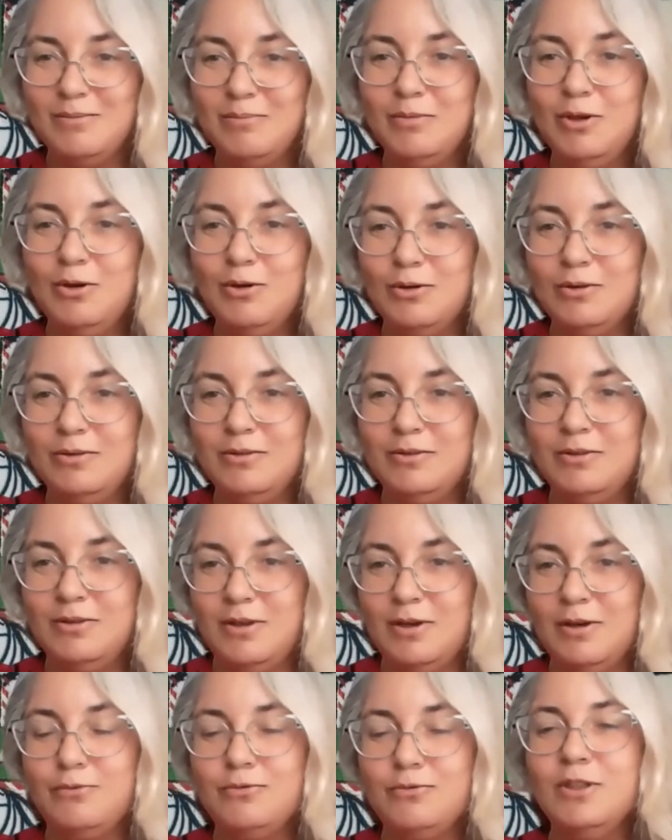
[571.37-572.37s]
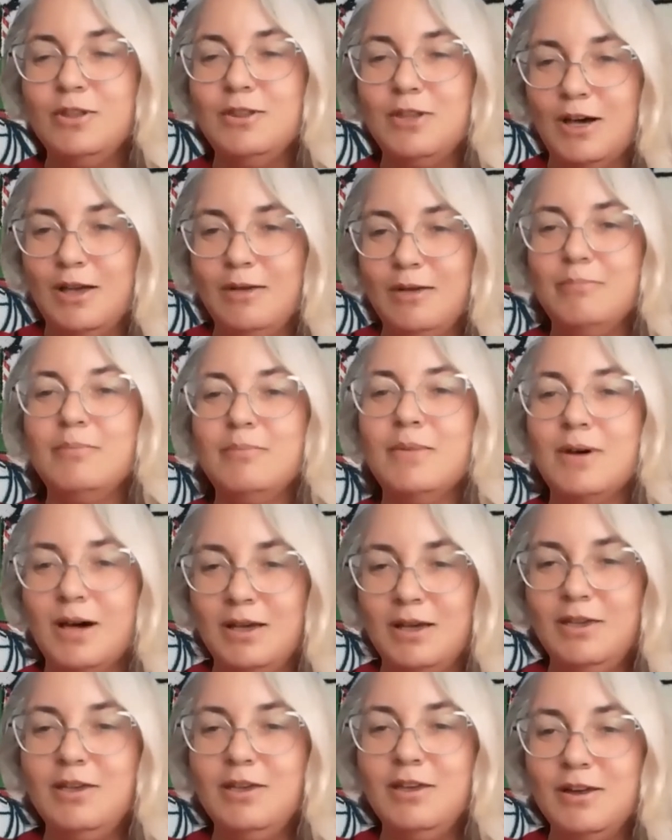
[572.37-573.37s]
because every time
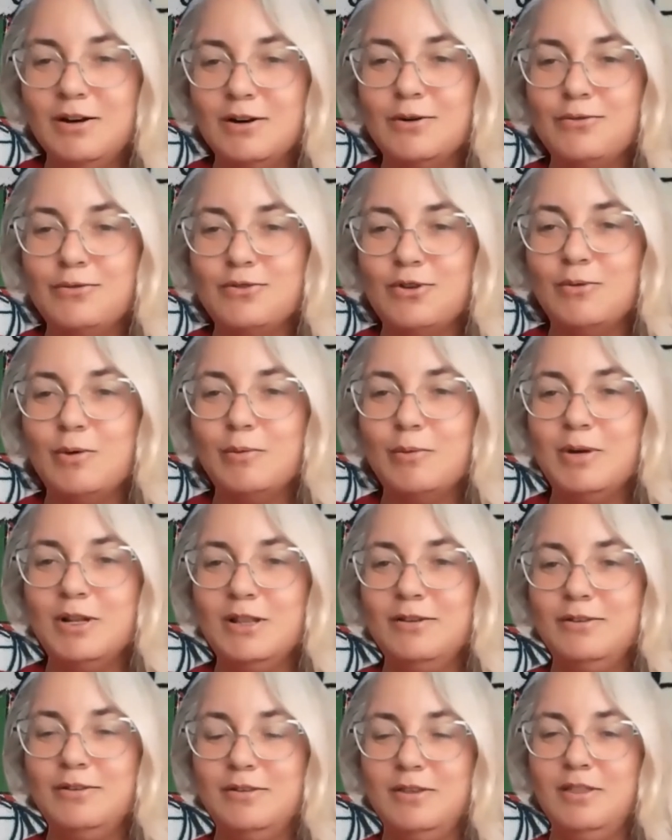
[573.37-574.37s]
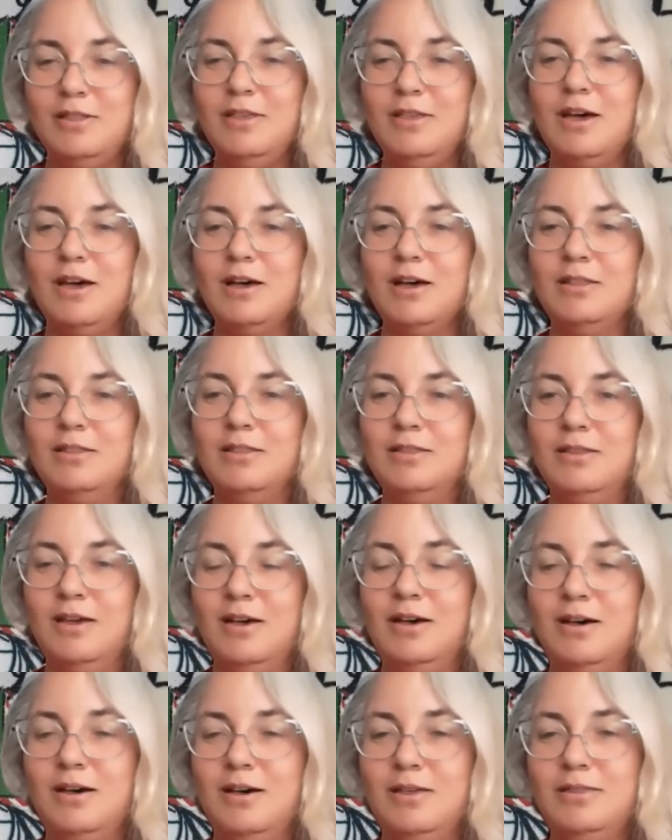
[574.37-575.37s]
I hear from a Palestinian,
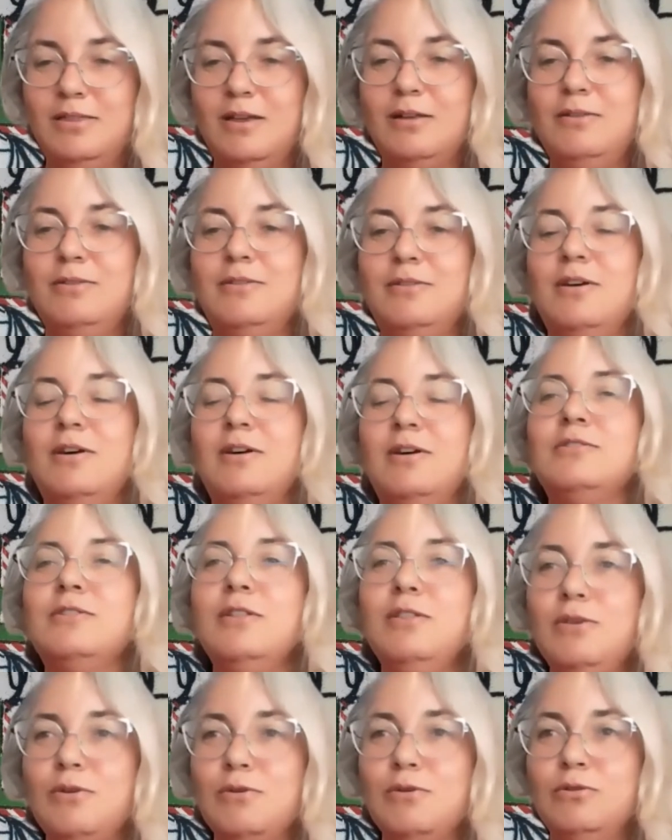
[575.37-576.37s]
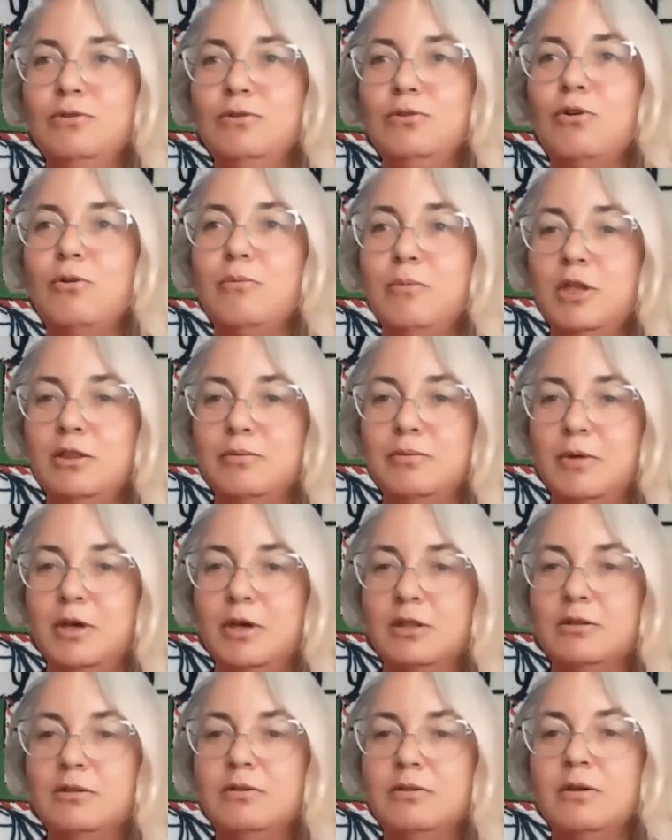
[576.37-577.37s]
that's a renewed
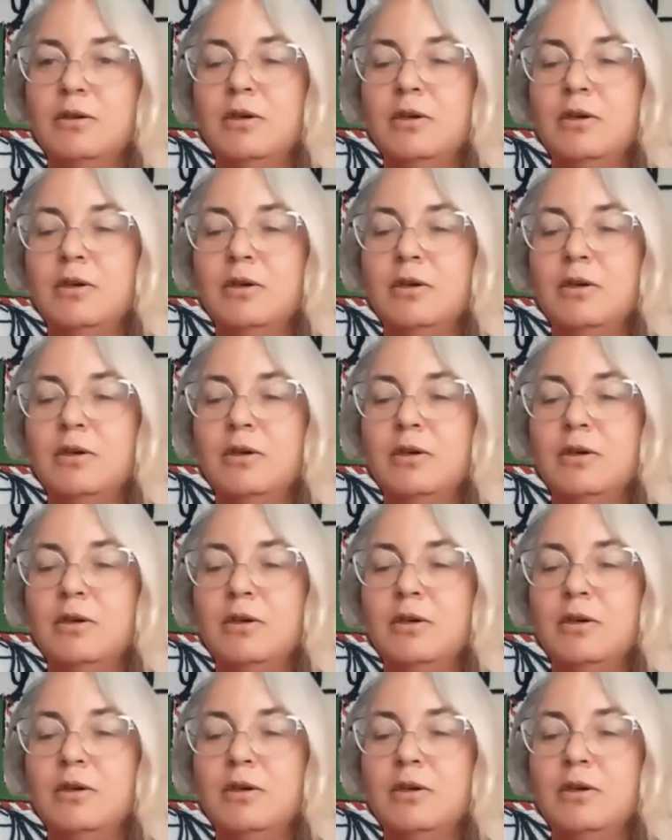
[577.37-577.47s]
commitment